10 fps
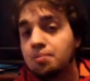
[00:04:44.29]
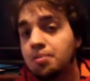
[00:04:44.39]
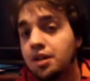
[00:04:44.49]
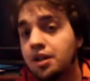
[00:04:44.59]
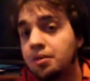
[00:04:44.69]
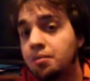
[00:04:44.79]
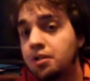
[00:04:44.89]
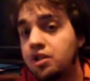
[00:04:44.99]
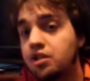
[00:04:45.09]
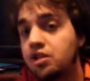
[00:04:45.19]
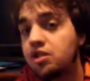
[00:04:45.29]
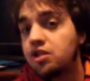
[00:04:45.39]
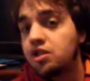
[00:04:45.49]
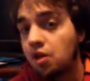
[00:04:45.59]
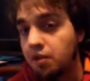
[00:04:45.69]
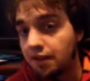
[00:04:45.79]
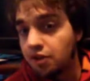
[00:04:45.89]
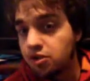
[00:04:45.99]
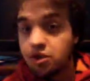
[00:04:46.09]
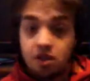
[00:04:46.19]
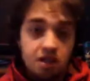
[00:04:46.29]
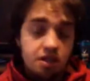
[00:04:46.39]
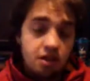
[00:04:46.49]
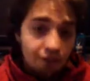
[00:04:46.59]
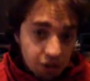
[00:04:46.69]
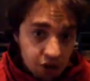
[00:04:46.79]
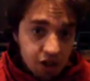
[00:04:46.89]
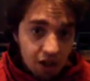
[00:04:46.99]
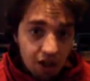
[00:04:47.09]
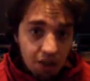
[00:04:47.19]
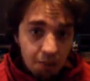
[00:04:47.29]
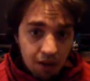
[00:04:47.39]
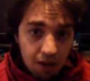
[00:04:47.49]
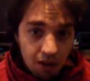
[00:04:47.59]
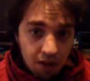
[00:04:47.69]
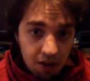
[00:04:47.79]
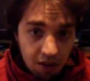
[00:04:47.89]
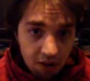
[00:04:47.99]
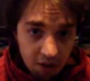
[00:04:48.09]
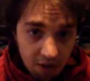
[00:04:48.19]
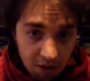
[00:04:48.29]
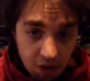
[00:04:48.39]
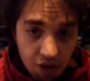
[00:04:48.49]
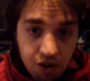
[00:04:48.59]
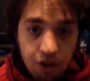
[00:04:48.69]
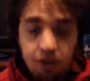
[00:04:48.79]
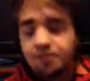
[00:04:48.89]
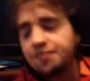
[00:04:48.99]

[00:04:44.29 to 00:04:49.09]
But we don't get Vulture. This is the first time we get Vulture.